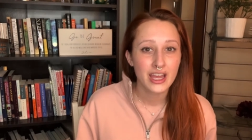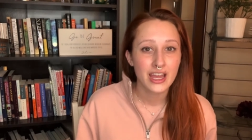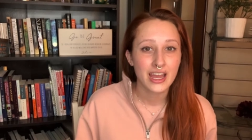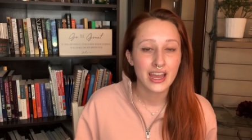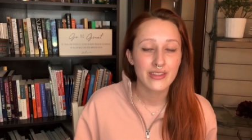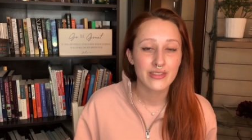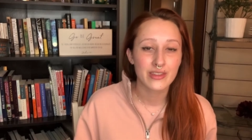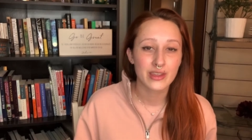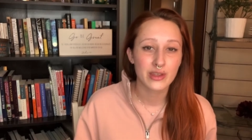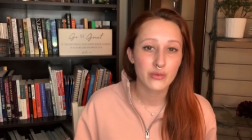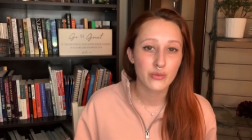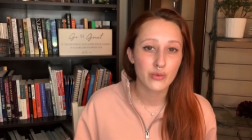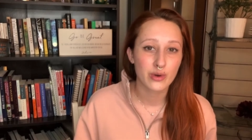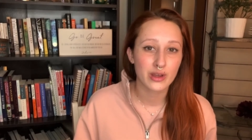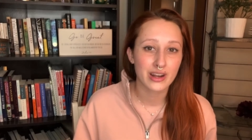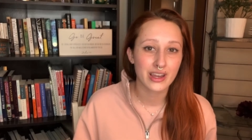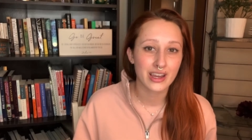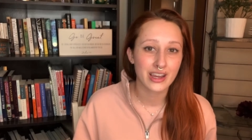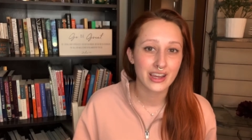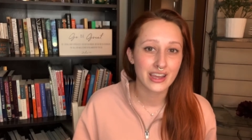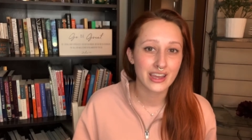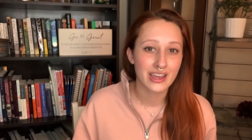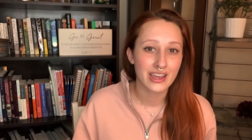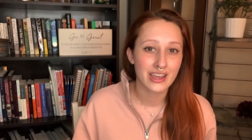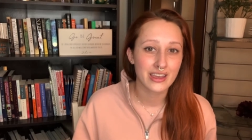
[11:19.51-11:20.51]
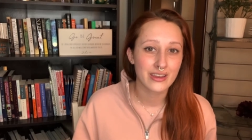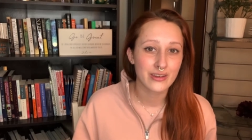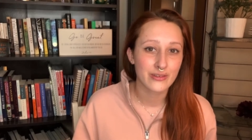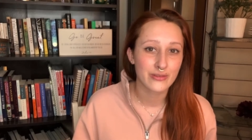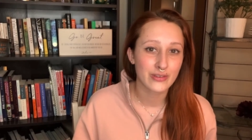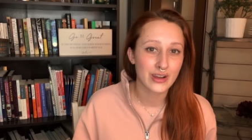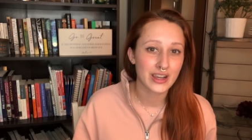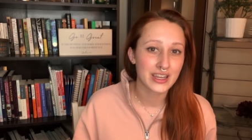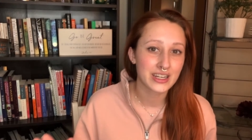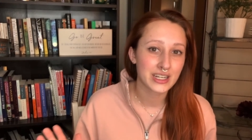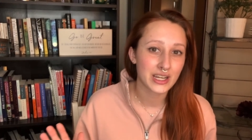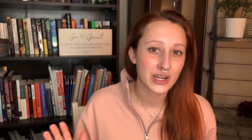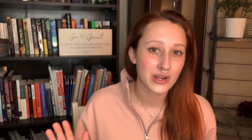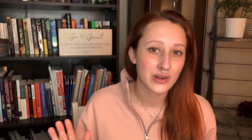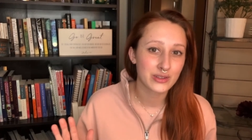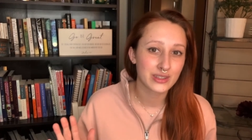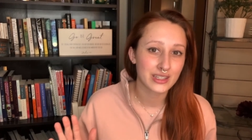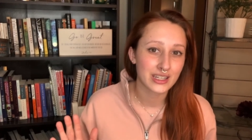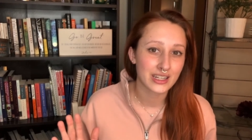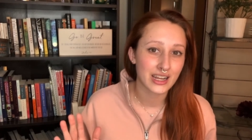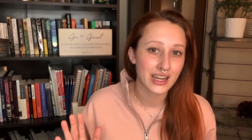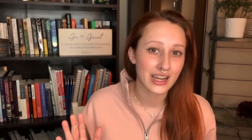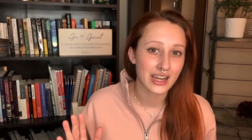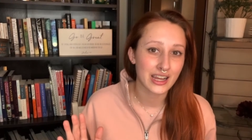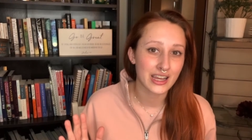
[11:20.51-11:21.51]
and then when I find out
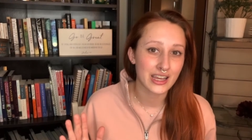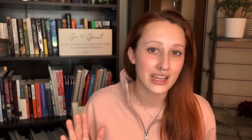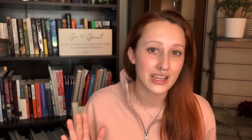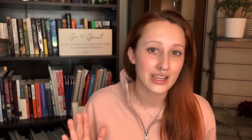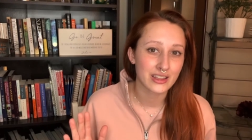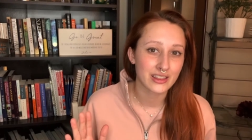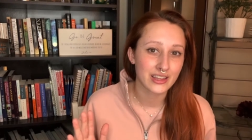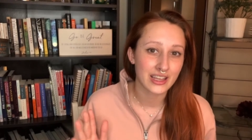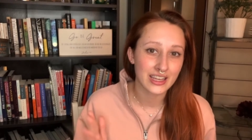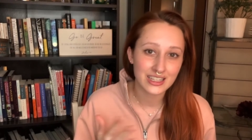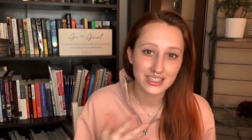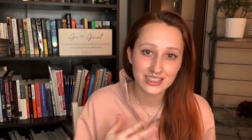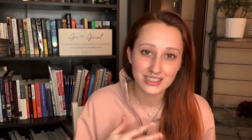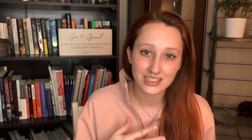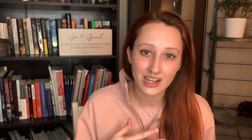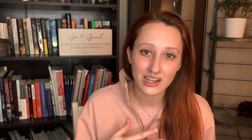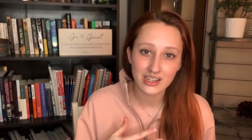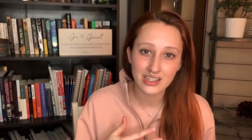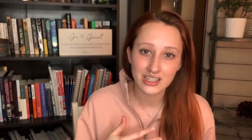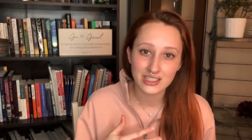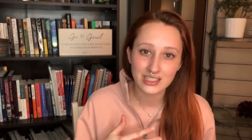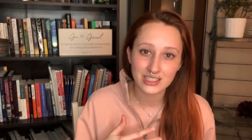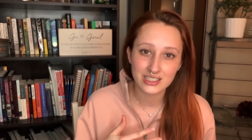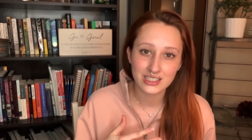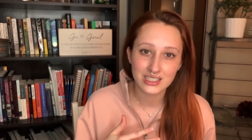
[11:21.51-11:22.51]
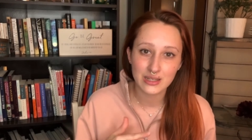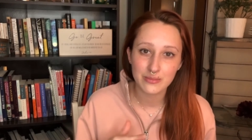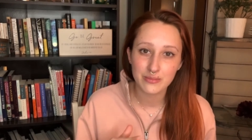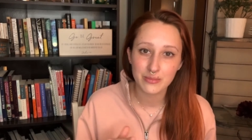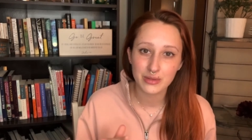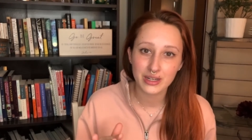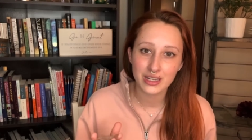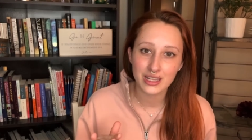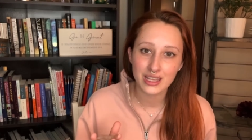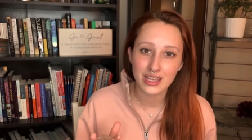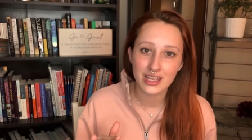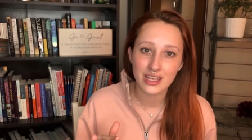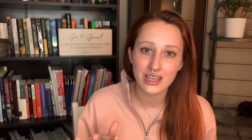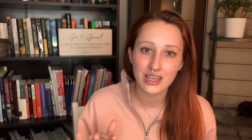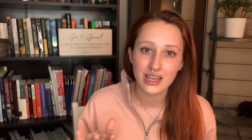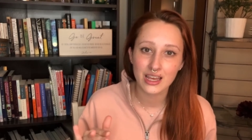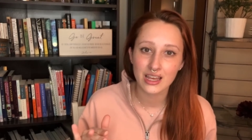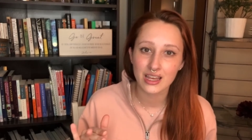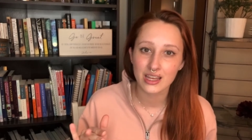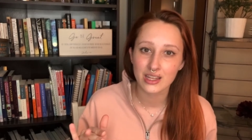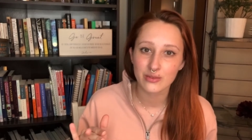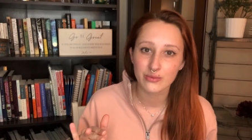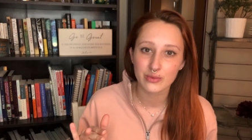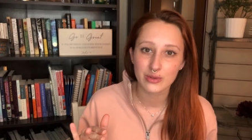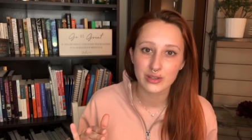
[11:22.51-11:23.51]
that I like talking to somebody
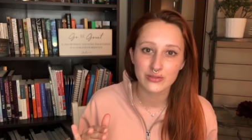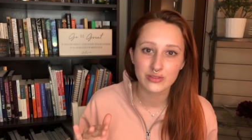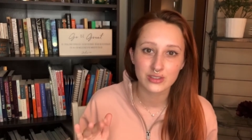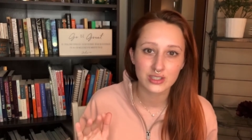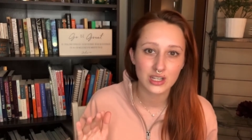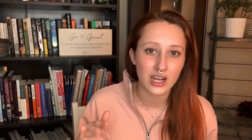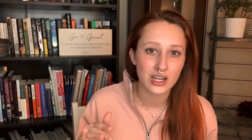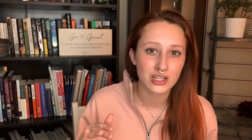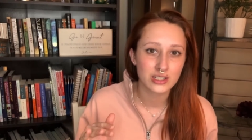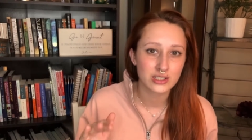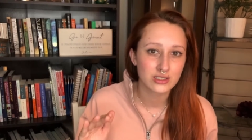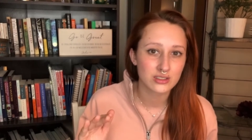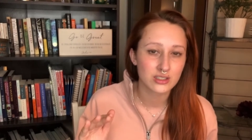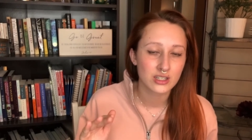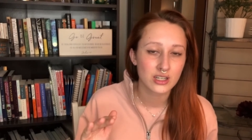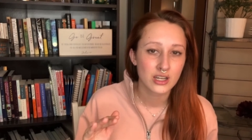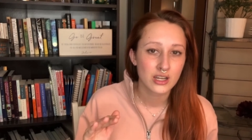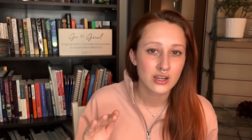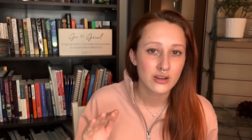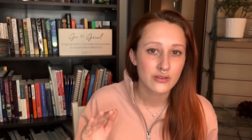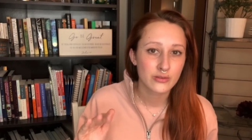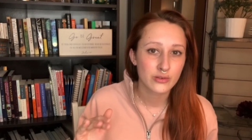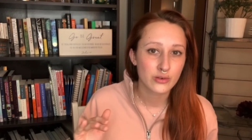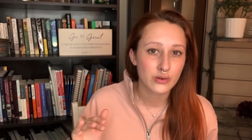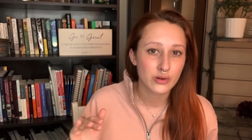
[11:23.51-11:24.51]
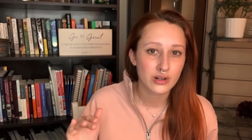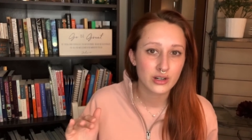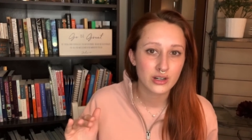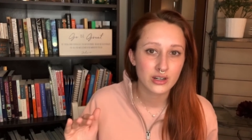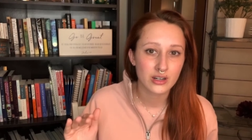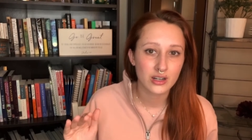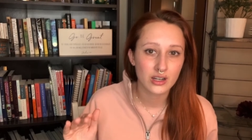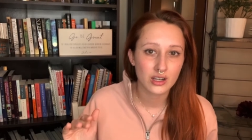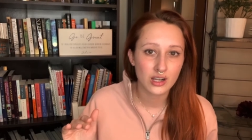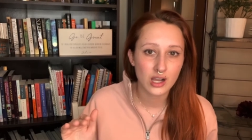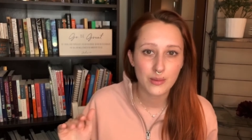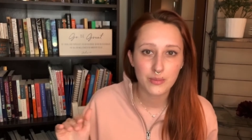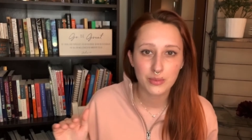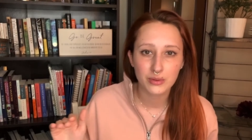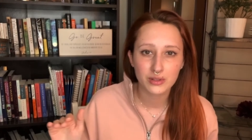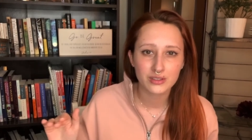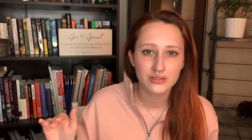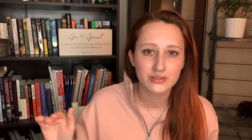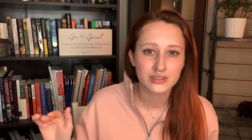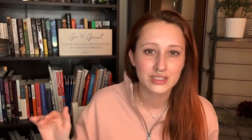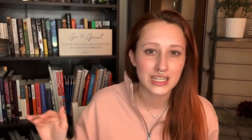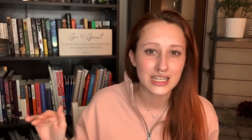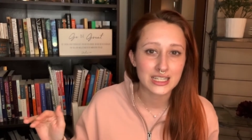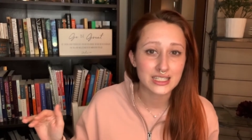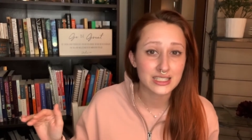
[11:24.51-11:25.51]
and we've talked for a couple
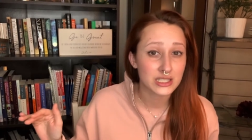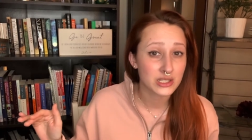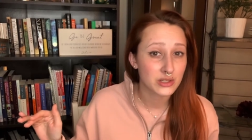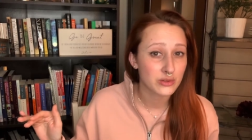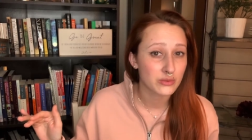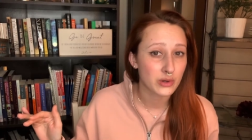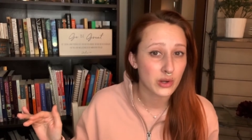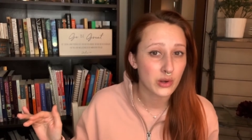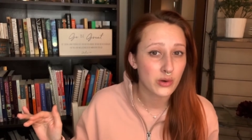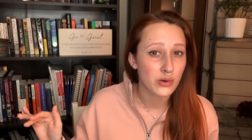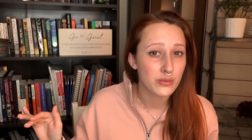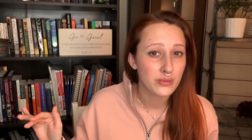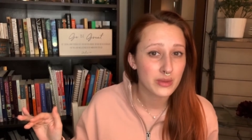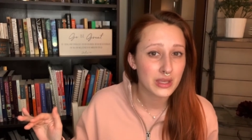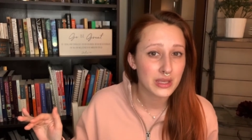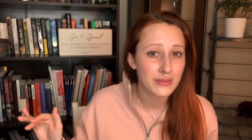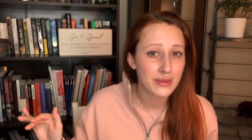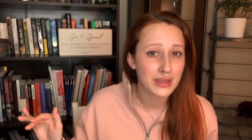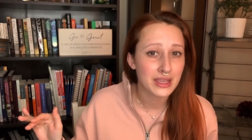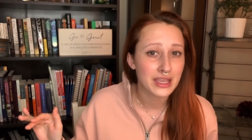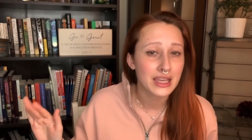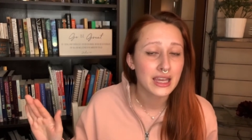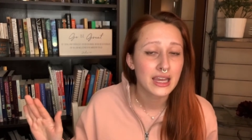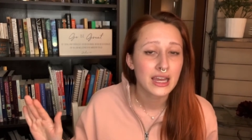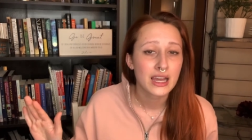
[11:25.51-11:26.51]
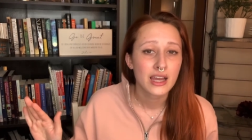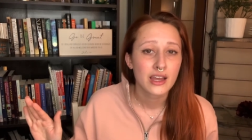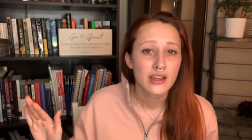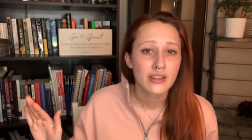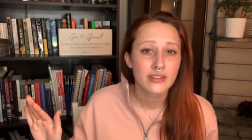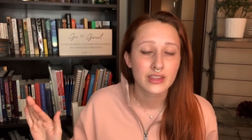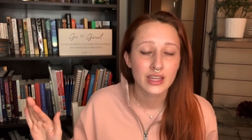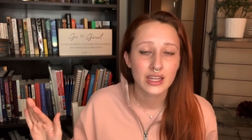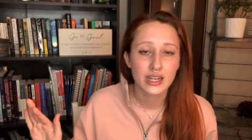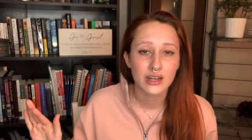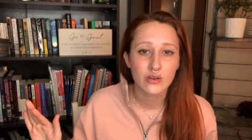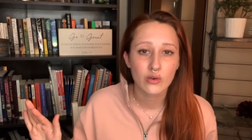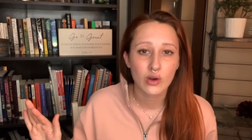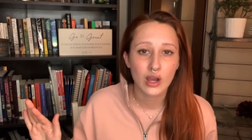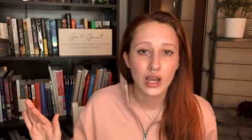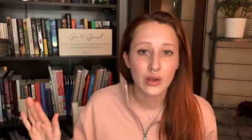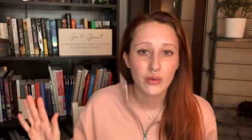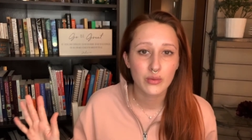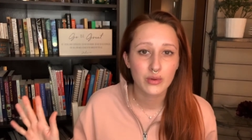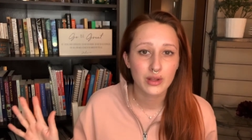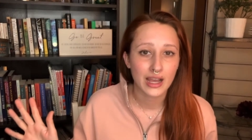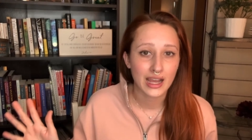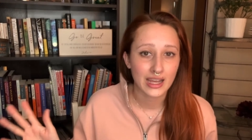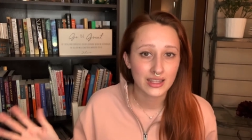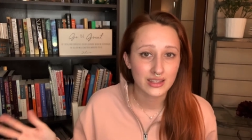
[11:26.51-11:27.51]
of days in a row maybe, then I
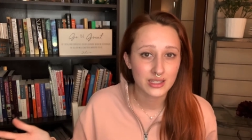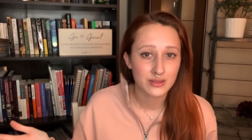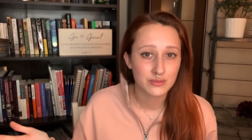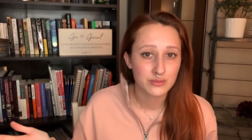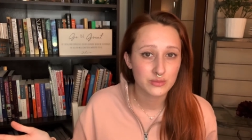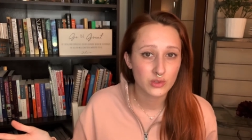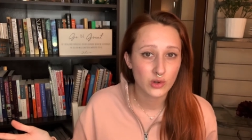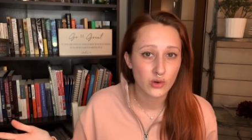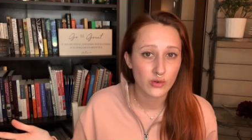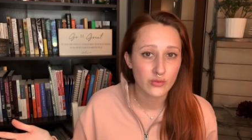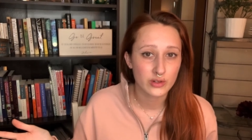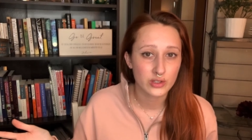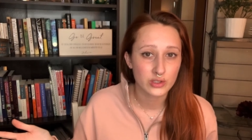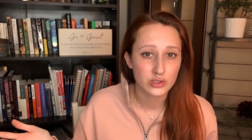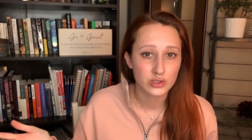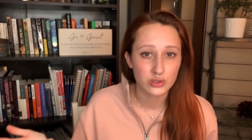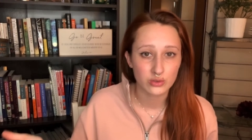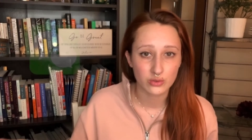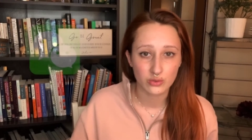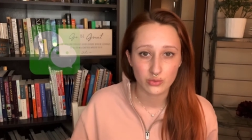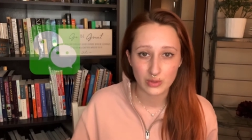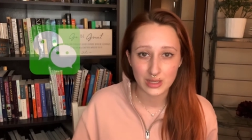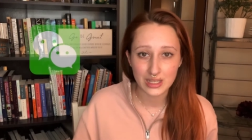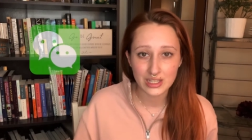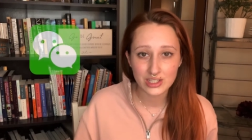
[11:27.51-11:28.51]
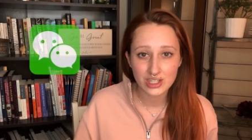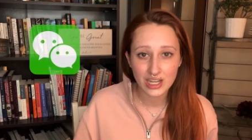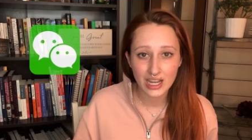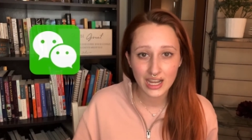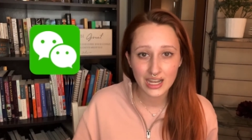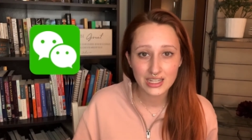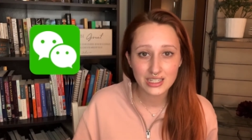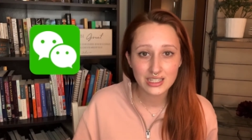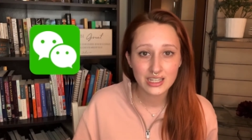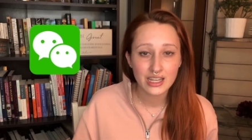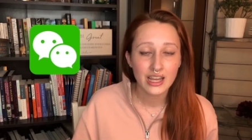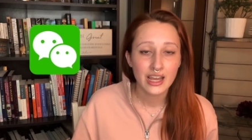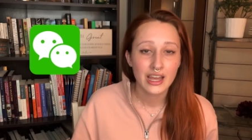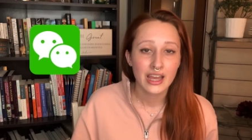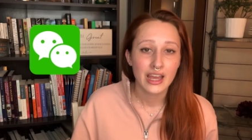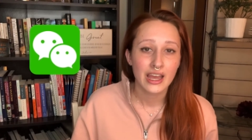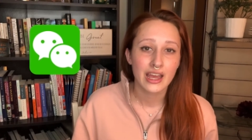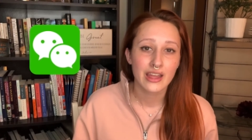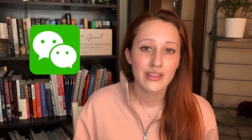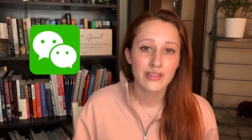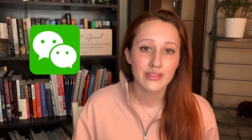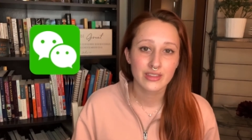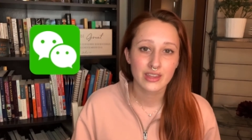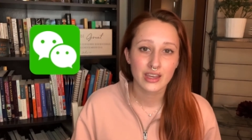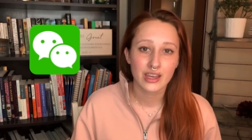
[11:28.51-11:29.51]
will add them over to WeChat,
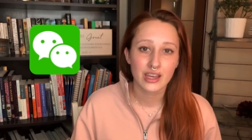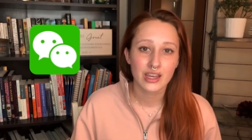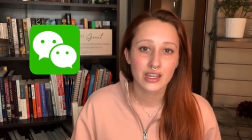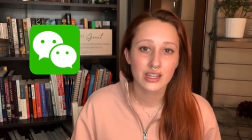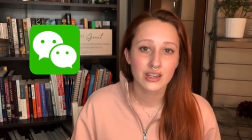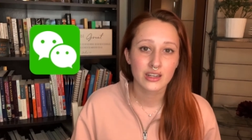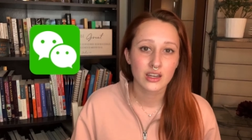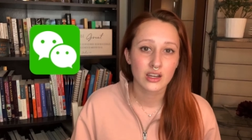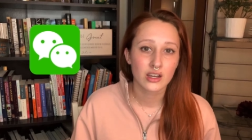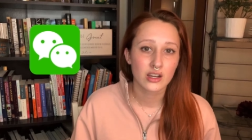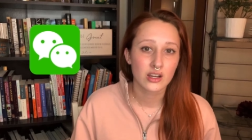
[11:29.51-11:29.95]
and then